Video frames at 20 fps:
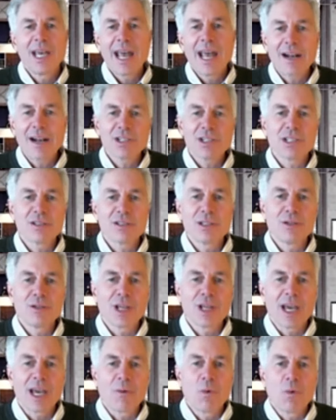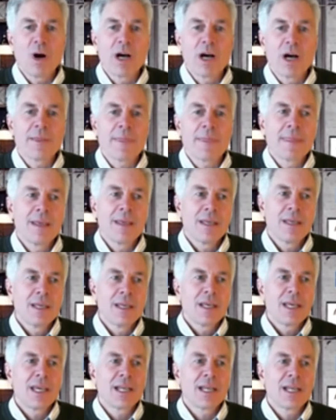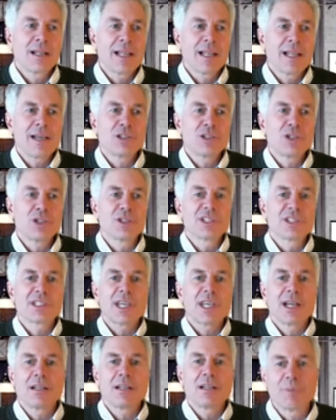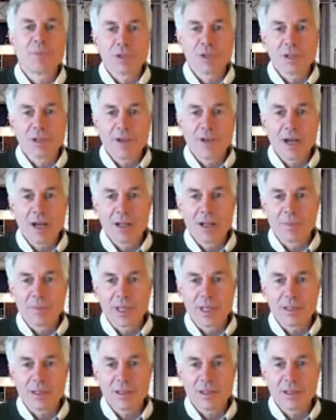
How does it do that? One, it allows you to scale up your development.